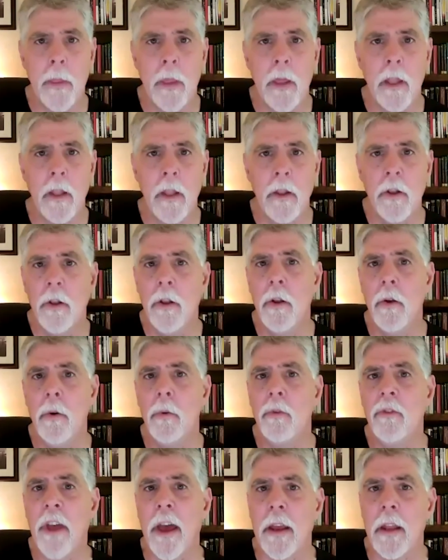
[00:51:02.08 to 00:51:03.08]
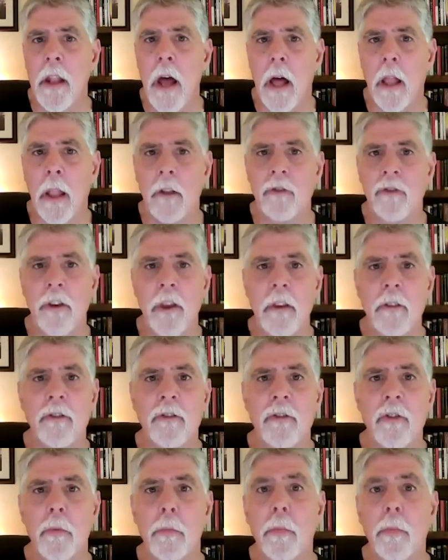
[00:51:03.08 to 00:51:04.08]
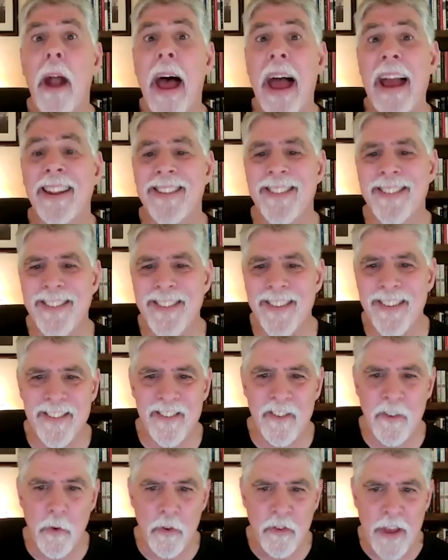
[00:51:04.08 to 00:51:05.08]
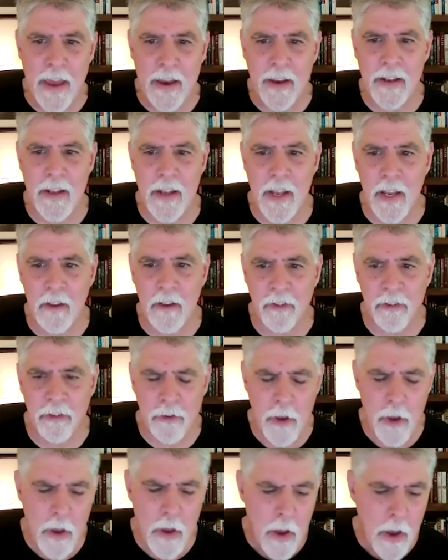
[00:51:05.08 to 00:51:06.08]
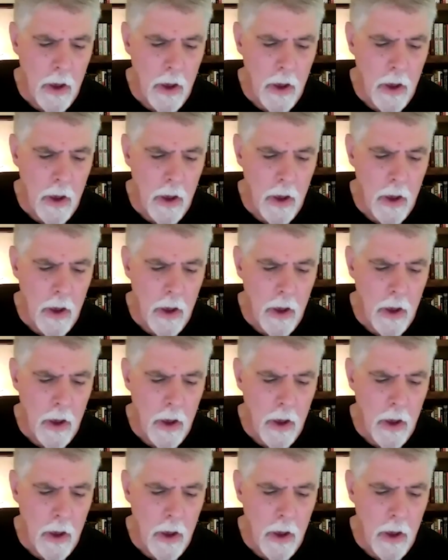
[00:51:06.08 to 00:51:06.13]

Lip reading: new technologies, new practices, new techniques,